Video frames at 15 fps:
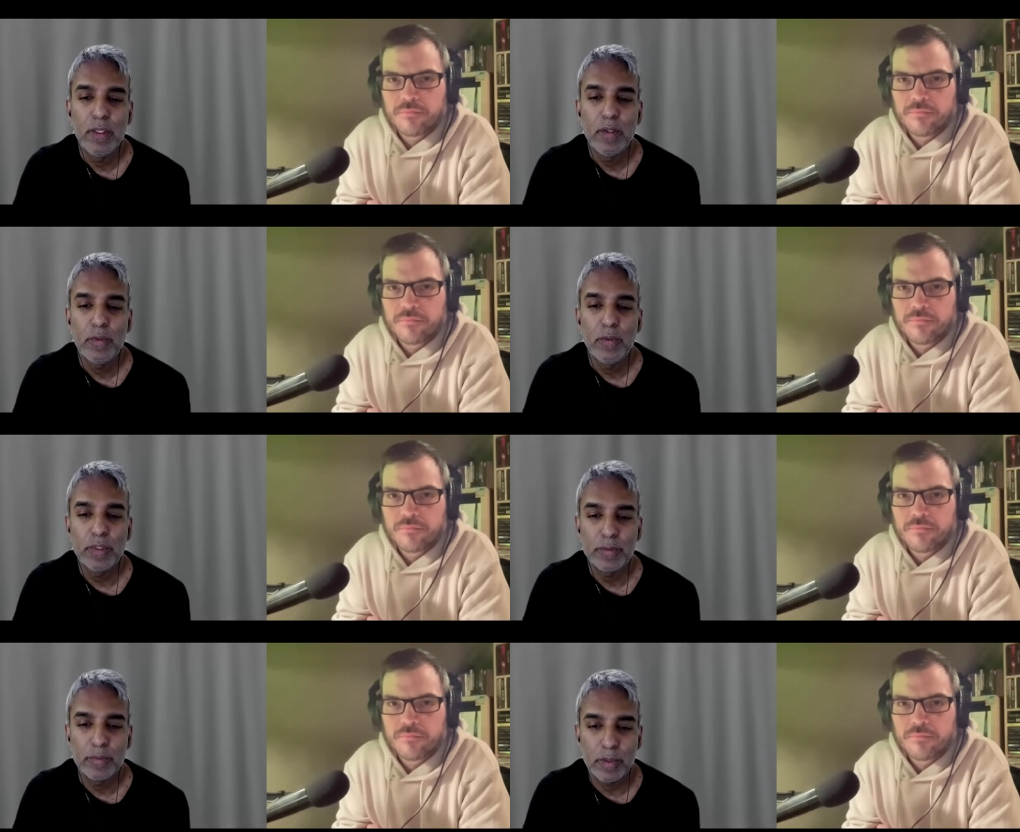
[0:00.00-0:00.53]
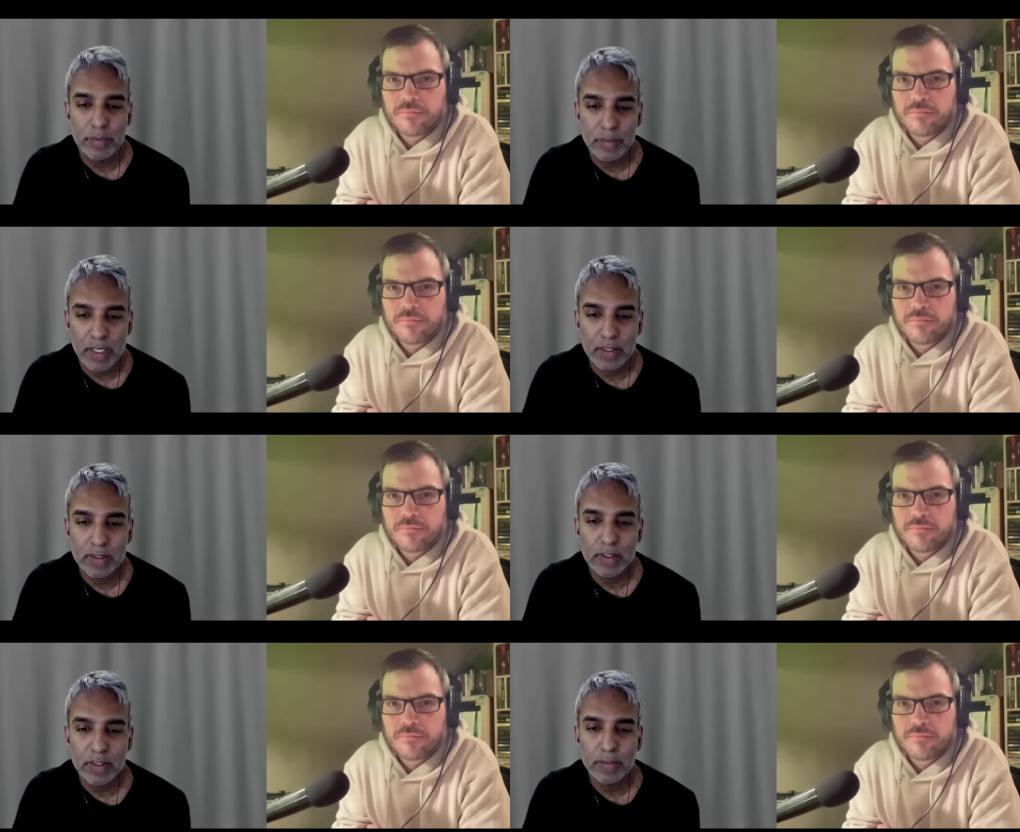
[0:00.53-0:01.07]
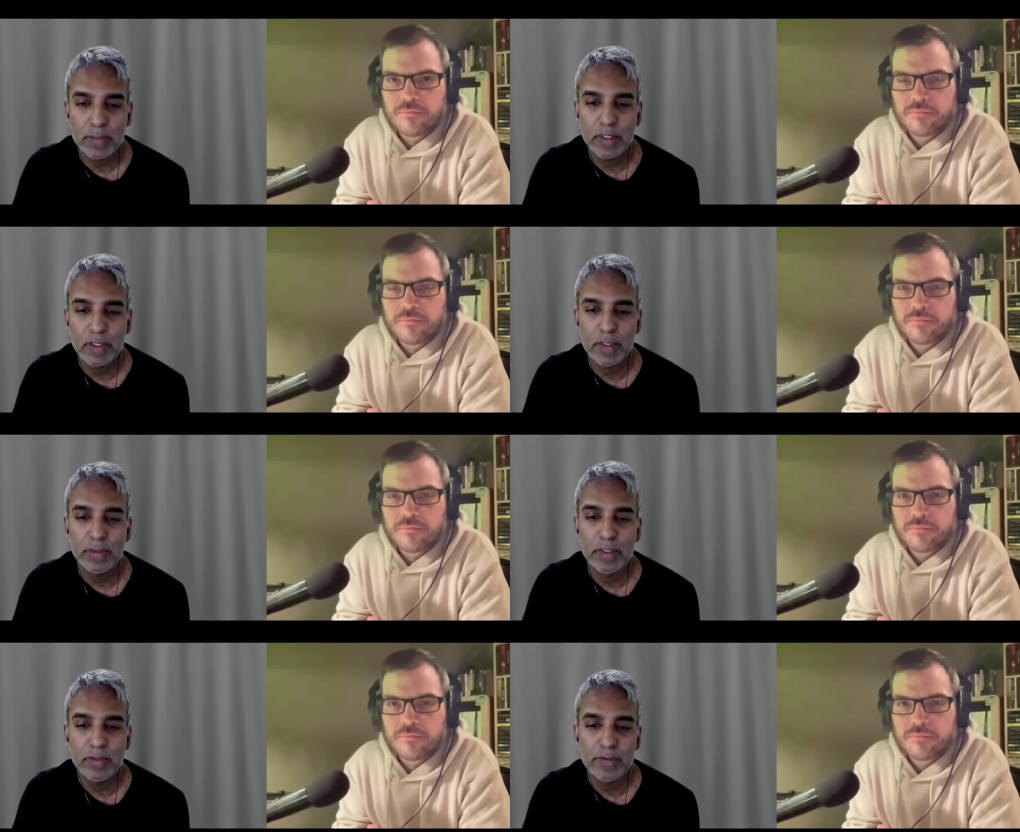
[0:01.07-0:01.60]
Speaker 1: We support Palestine
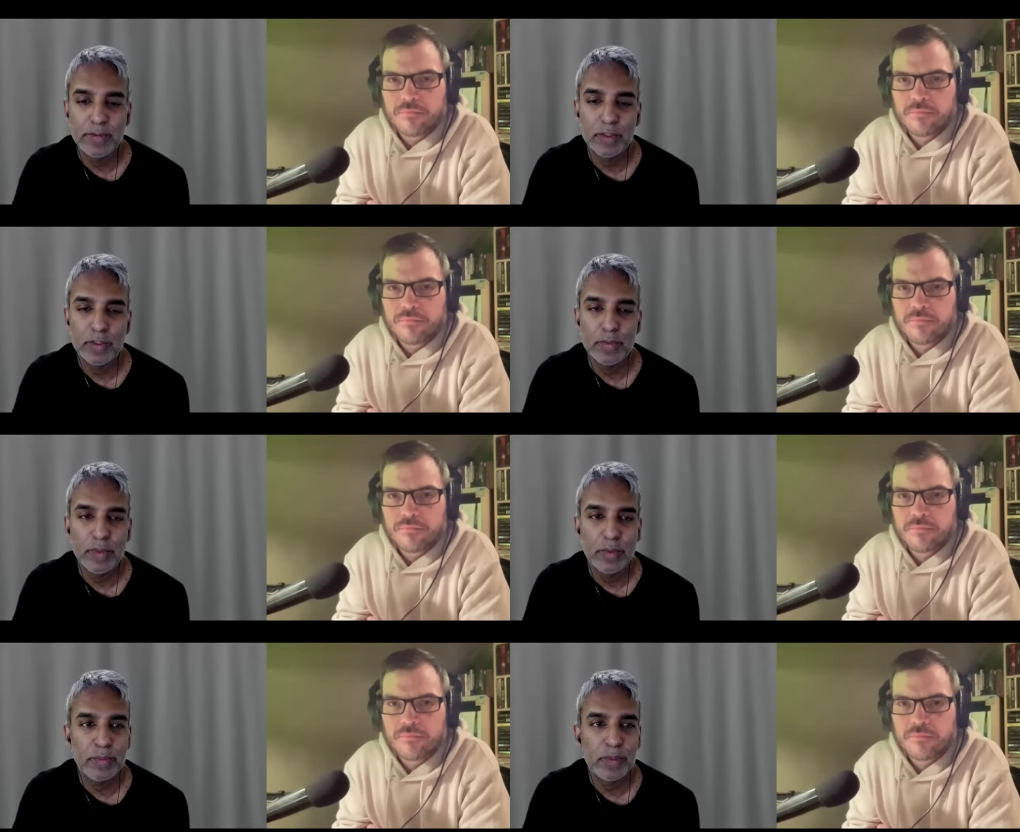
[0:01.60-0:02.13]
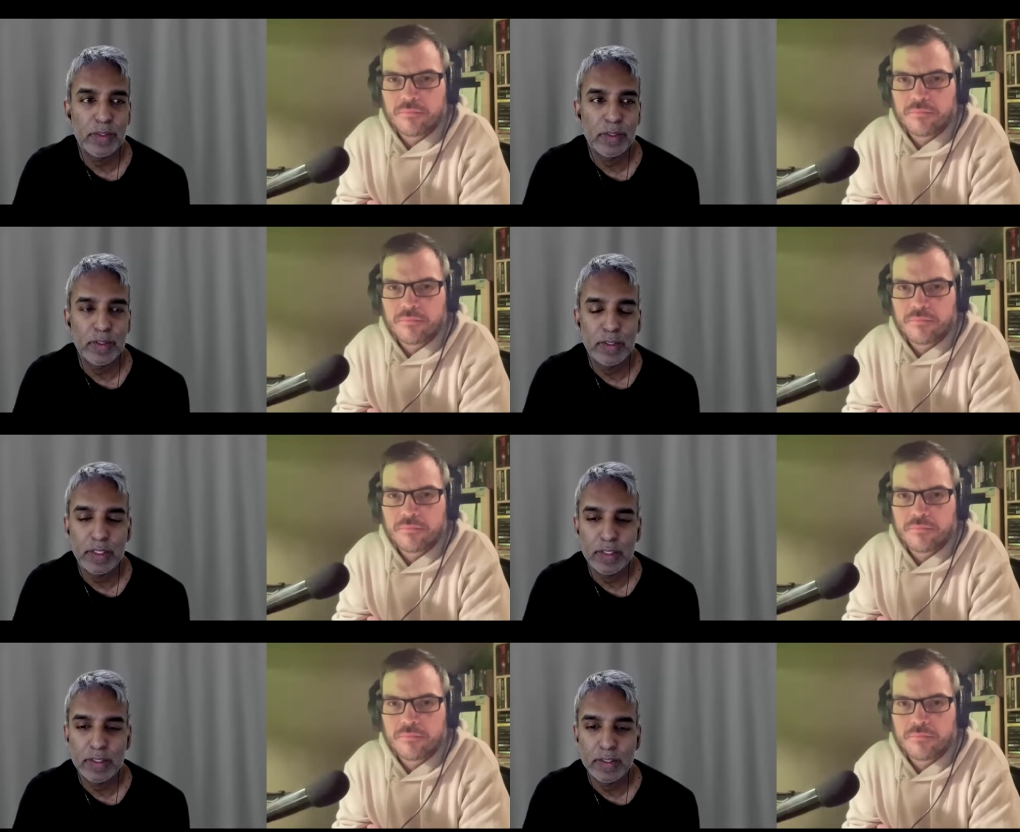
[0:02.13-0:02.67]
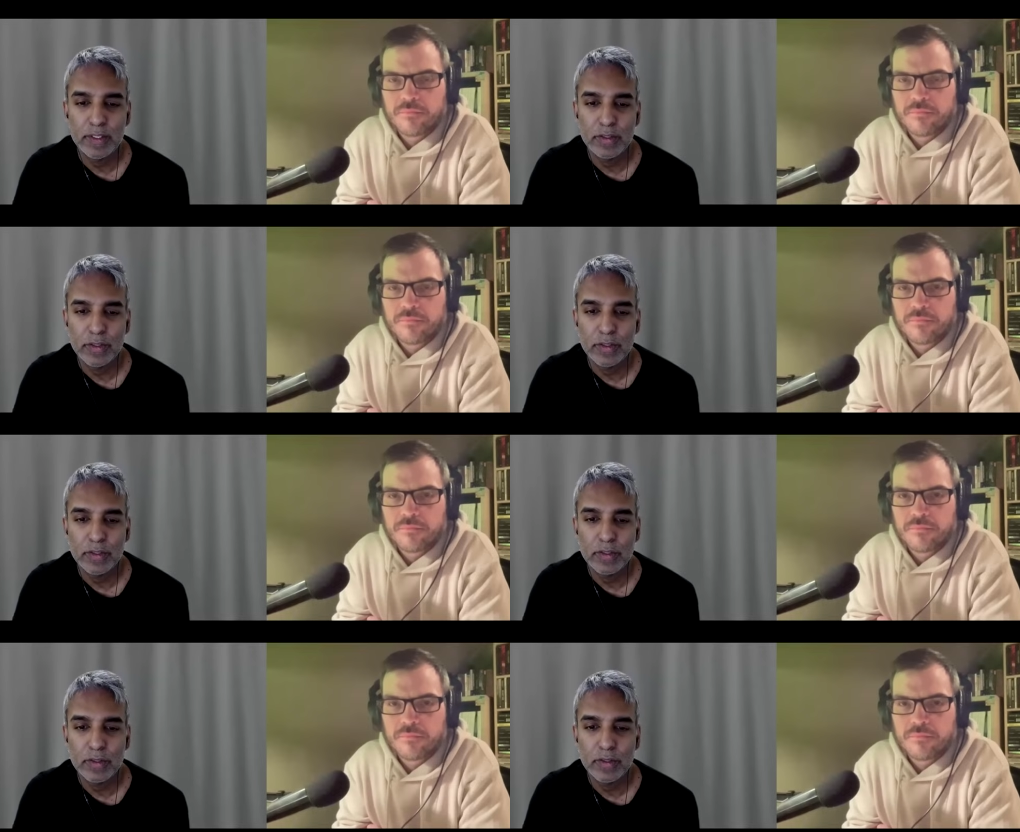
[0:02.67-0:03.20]
becoming an official member of the United
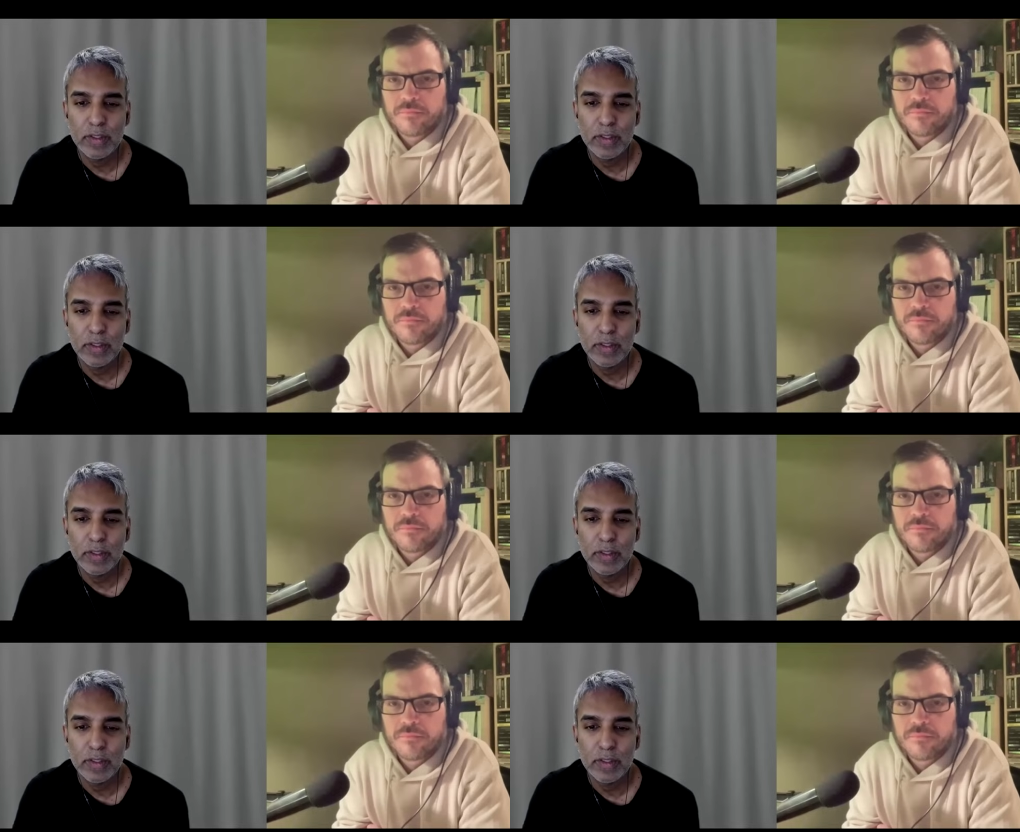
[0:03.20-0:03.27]
Nations,